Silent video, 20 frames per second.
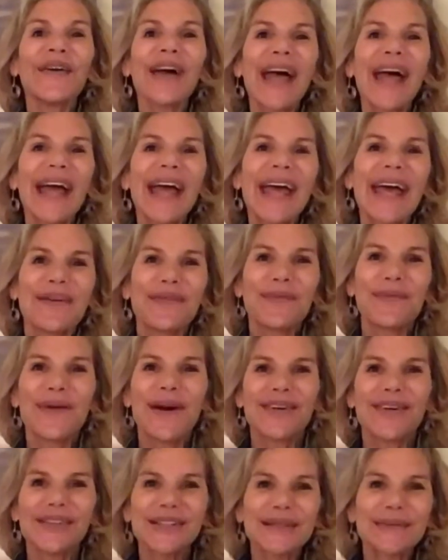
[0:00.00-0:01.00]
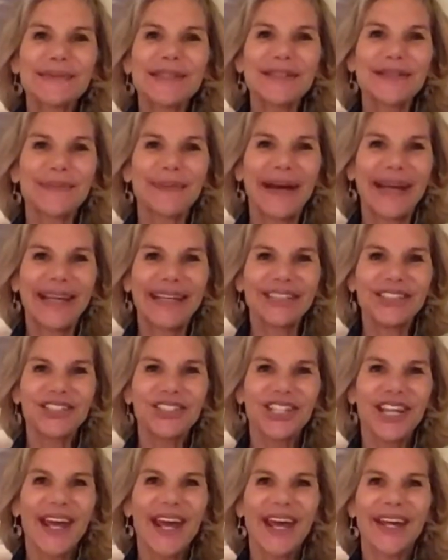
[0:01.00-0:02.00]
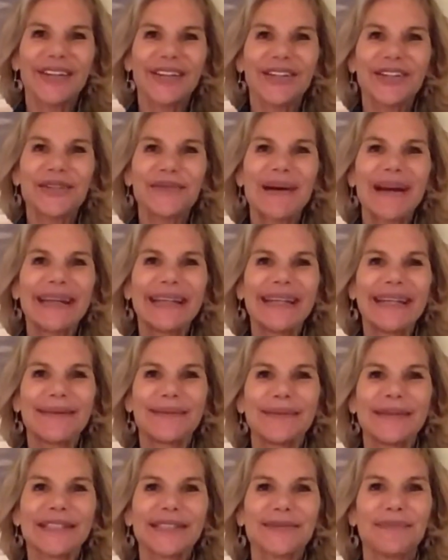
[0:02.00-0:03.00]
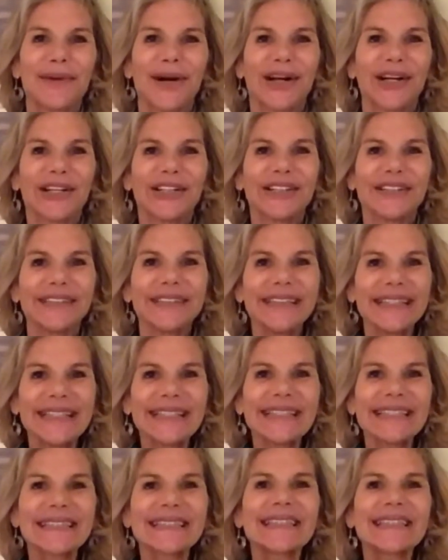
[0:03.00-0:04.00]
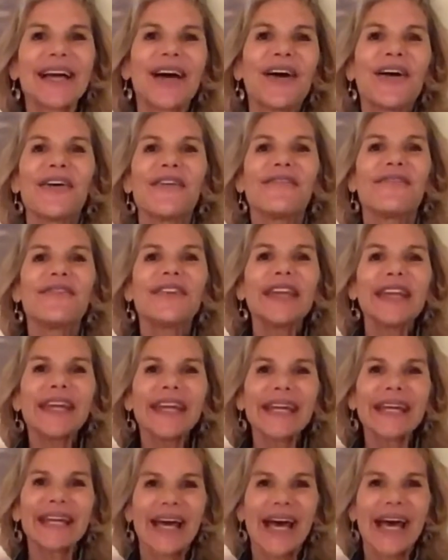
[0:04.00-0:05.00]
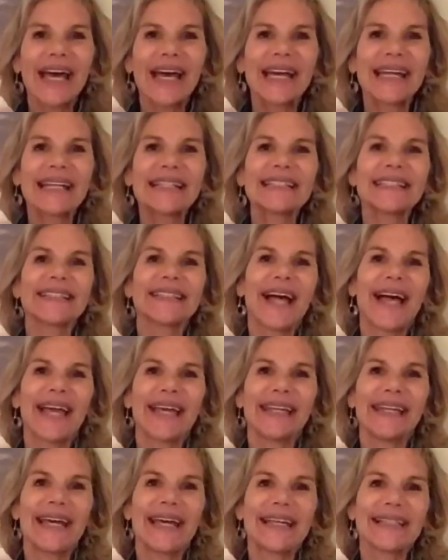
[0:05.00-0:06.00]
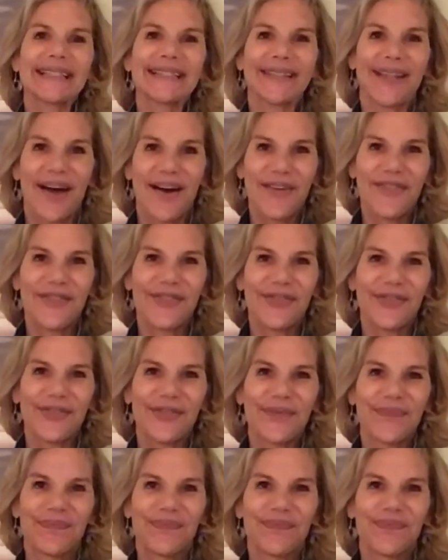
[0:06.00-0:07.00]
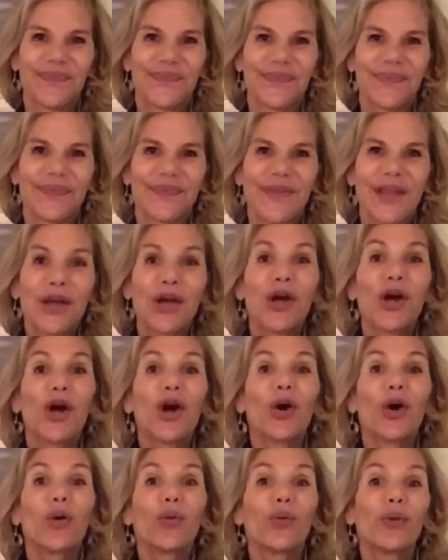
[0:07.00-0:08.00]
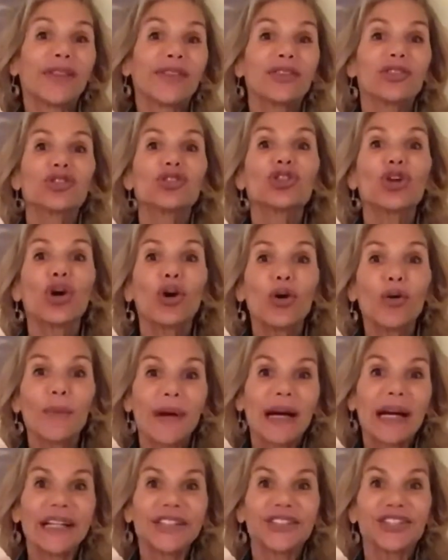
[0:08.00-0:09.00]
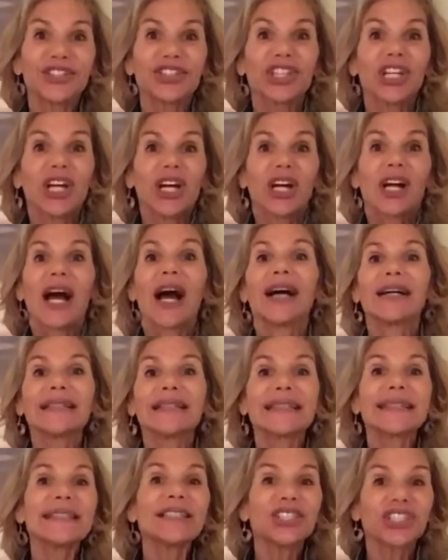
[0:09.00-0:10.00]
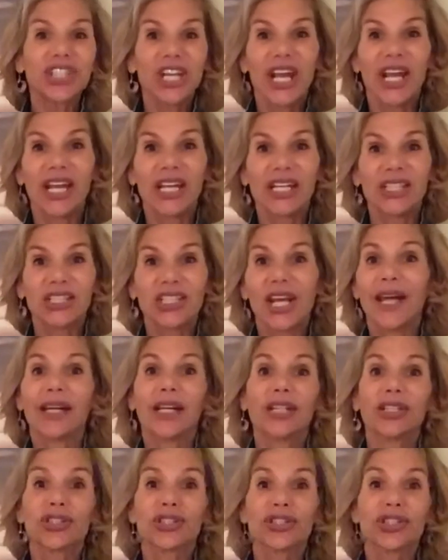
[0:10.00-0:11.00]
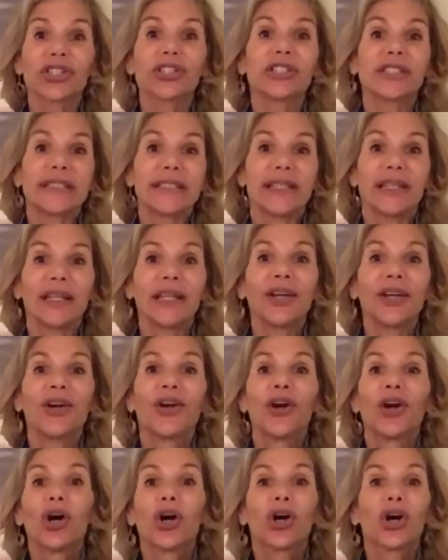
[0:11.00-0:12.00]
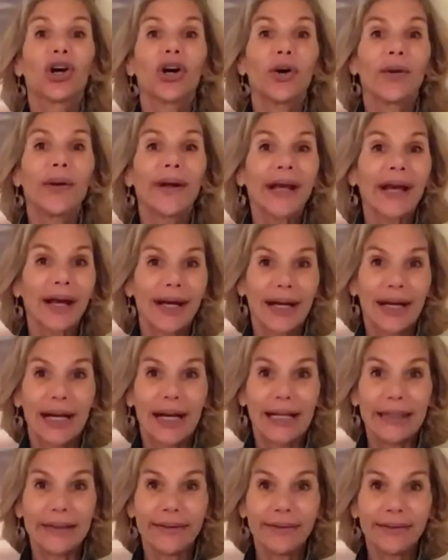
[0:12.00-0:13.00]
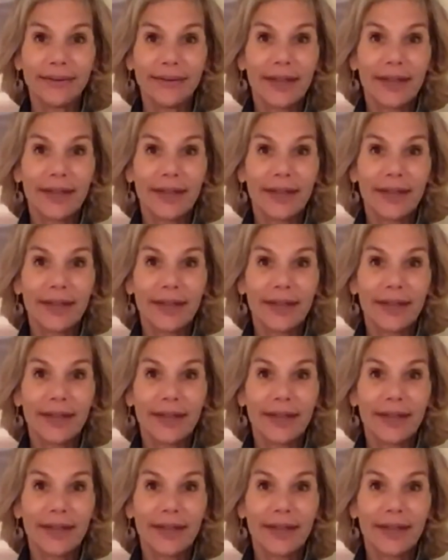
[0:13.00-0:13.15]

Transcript: and welcome to my channel. My name is Marlise, veganized lioness love. With so much constant change and uncertainty going on